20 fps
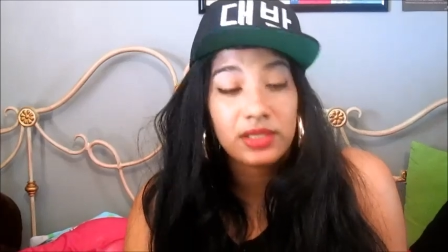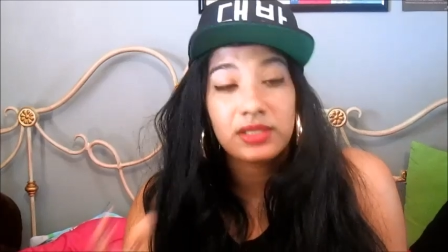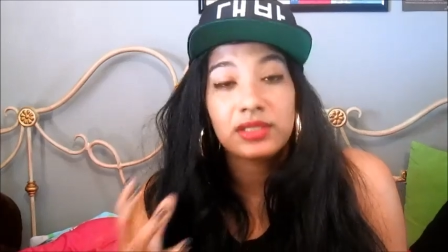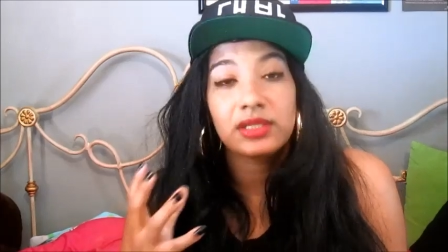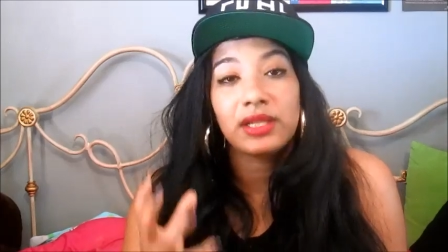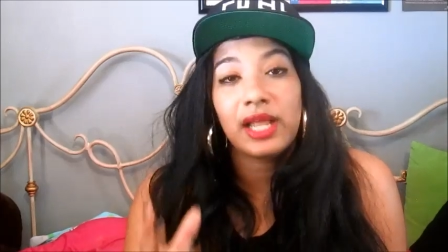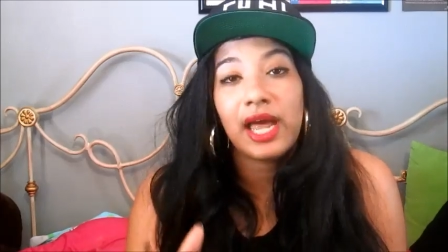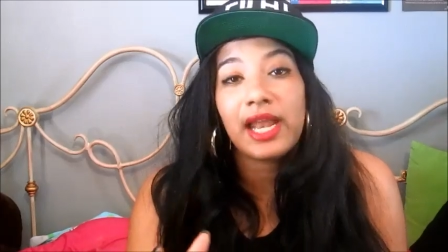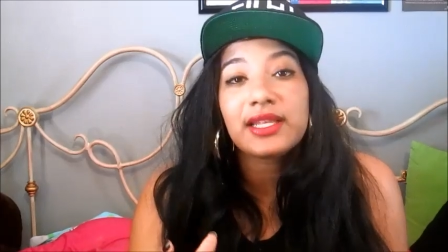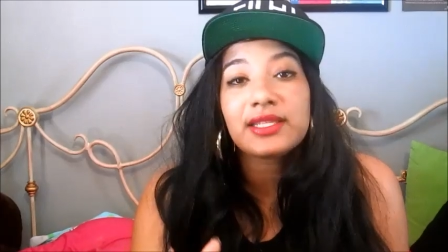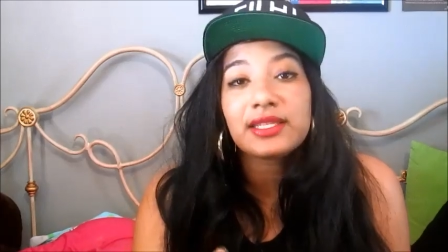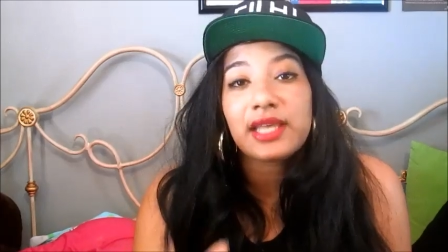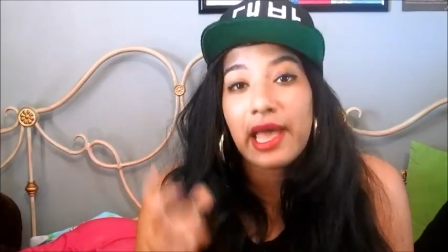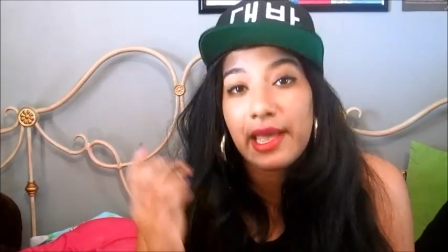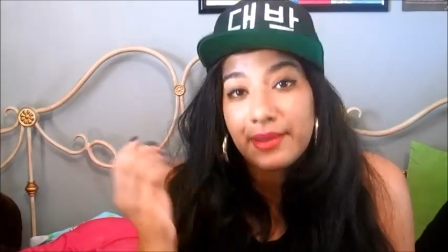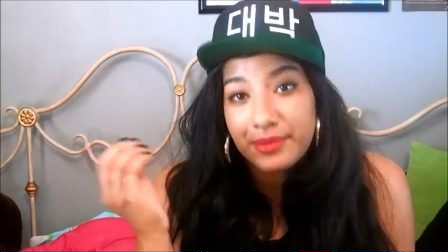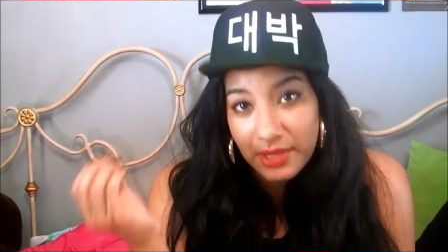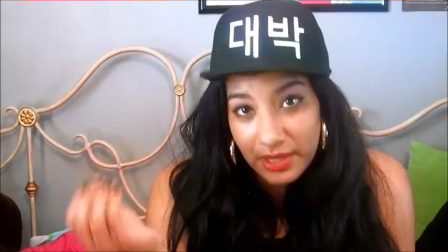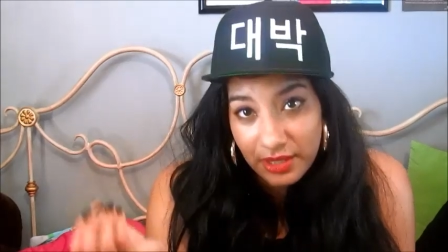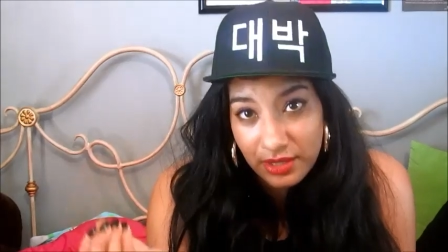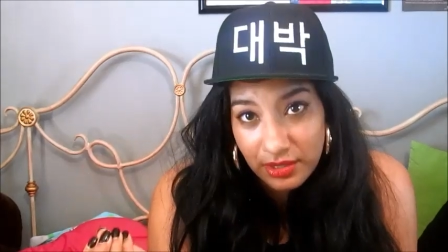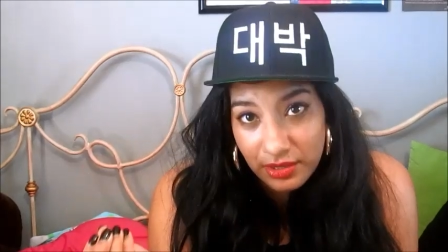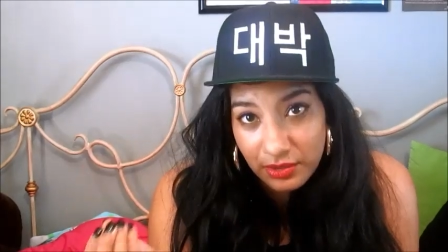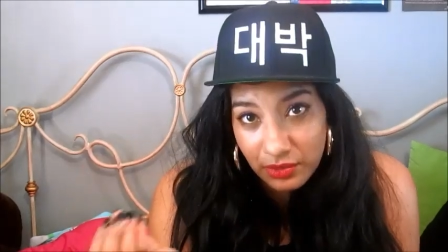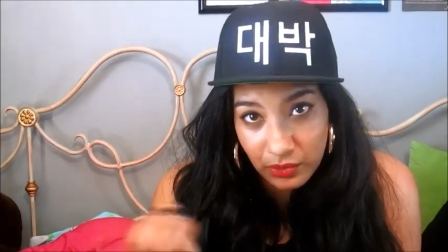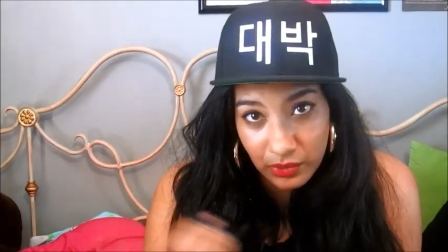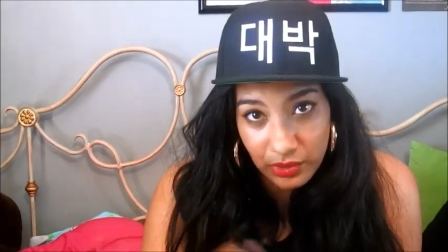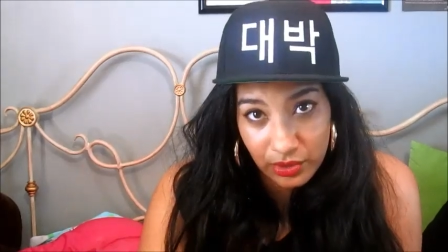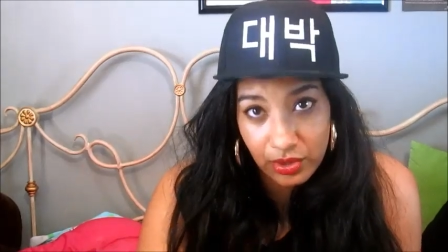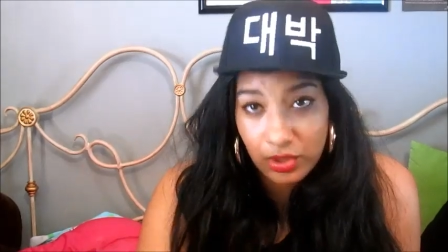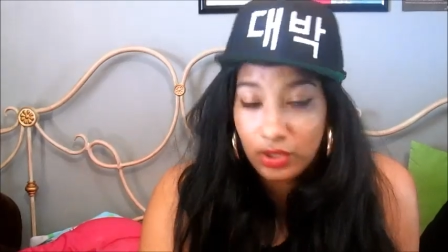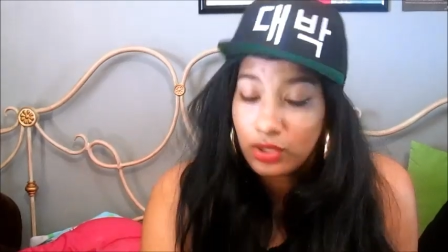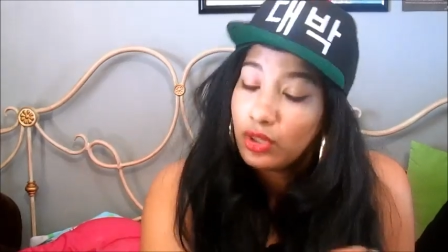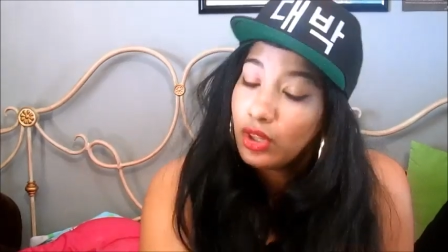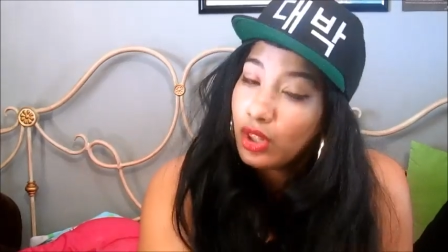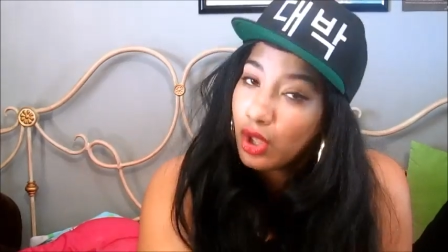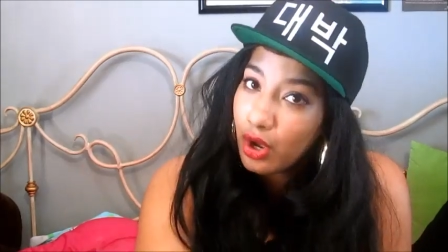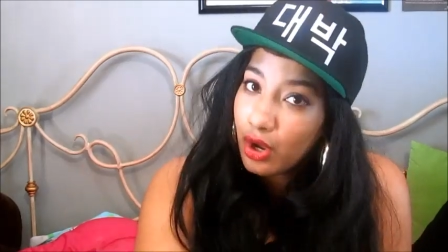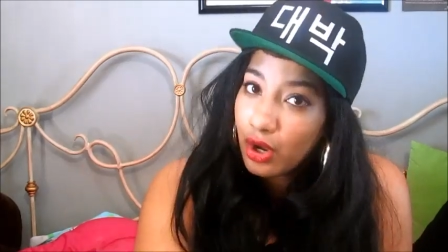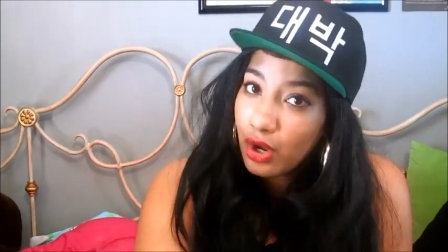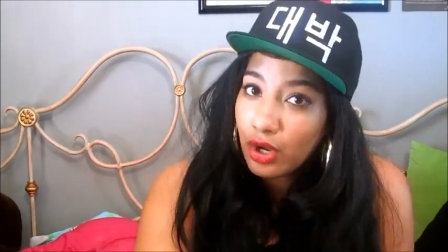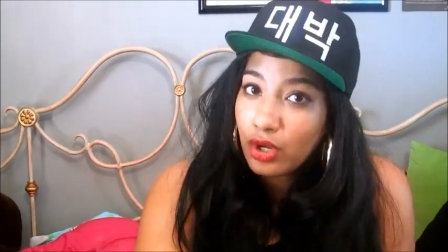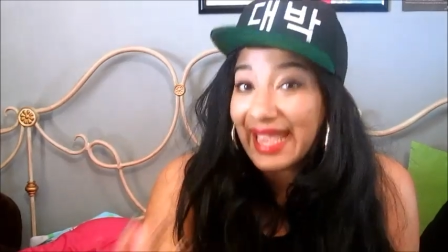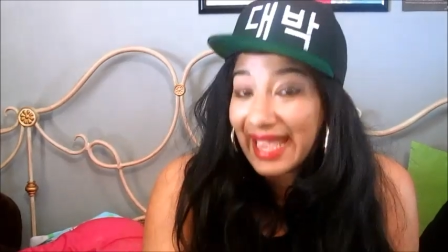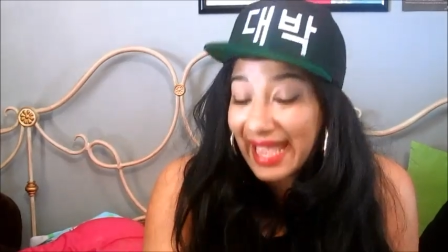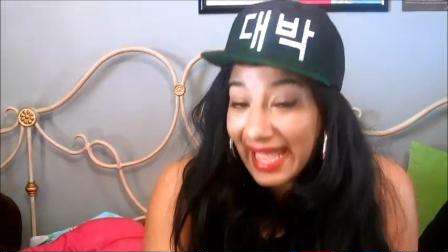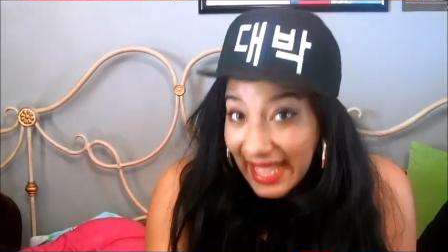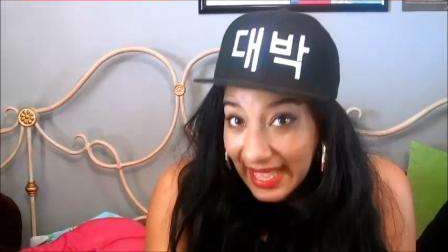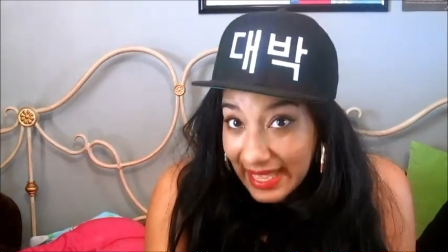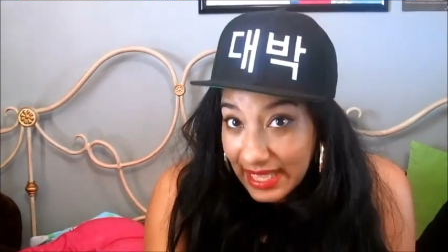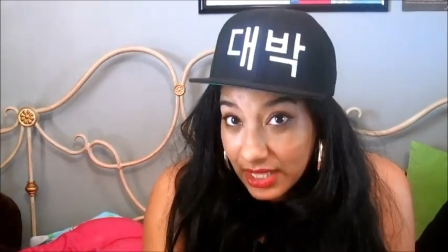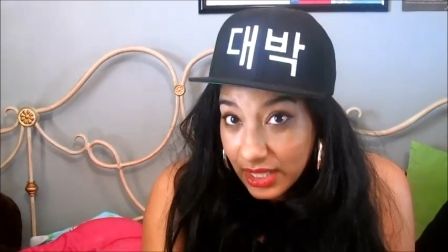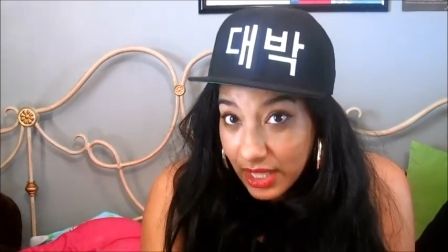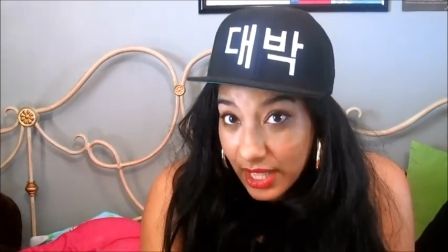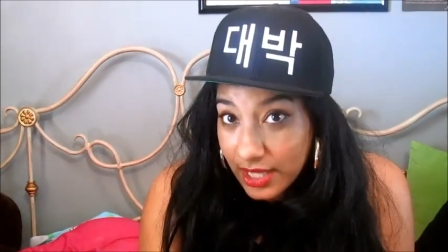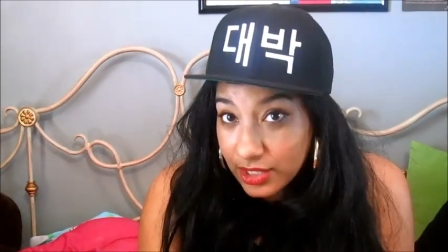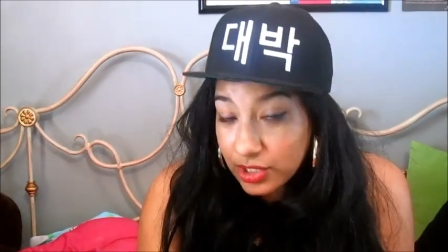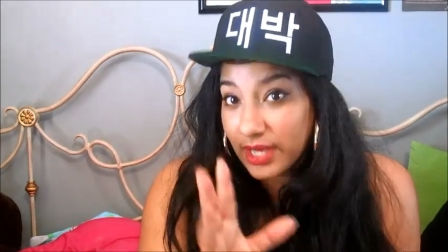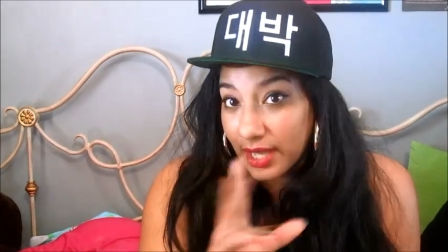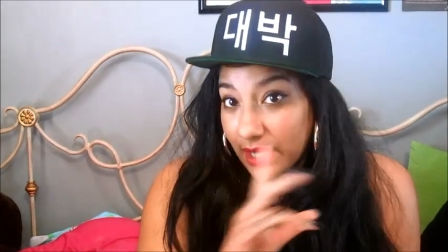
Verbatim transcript: because a lot of times they just want to learn English.